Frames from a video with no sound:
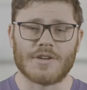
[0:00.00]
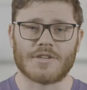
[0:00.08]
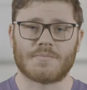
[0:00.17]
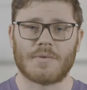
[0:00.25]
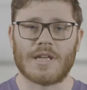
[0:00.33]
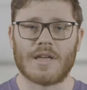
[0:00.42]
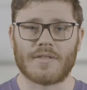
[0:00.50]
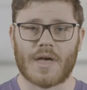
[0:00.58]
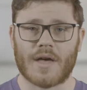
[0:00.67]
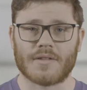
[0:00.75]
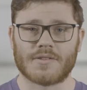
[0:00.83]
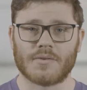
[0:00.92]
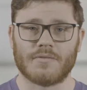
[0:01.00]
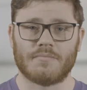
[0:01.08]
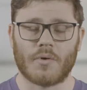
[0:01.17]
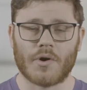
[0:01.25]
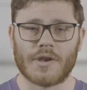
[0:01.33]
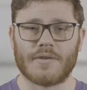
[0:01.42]
And just being that sort of
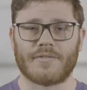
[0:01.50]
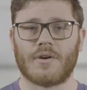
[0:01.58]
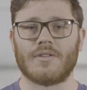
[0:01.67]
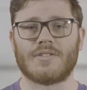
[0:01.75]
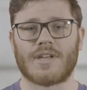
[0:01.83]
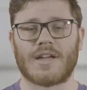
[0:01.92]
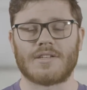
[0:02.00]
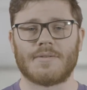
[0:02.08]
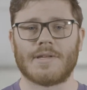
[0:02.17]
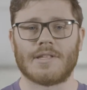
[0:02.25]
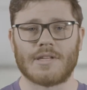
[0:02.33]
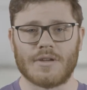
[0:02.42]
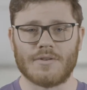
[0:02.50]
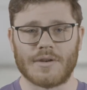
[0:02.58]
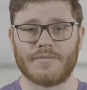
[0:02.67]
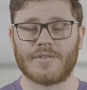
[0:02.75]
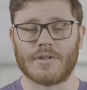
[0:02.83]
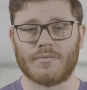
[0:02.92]
point of contact to make the
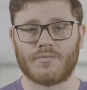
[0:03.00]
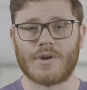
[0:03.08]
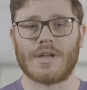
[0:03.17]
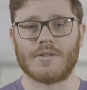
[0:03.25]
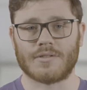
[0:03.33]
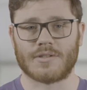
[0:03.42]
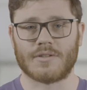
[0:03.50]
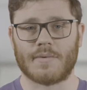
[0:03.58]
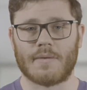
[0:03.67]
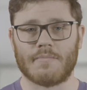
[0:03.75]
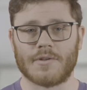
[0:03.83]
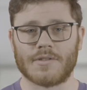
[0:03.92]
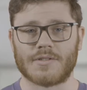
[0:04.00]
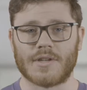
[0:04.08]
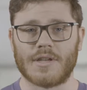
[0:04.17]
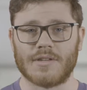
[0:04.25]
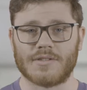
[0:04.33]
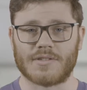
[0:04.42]
union feel real to the members
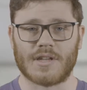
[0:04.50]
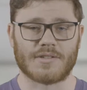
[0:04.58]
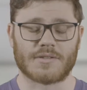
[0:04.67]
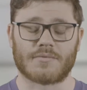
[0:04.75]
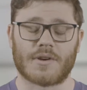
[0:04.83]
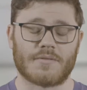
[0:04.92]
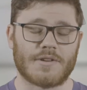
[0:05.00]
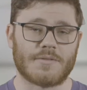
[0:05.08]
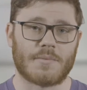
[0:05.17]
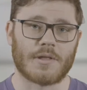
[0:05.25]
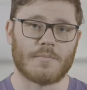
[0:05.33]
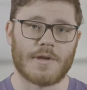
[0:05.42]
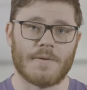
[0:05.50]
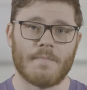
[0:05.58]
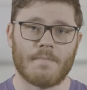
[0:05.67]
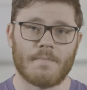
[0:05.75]
is a great way to bring them in.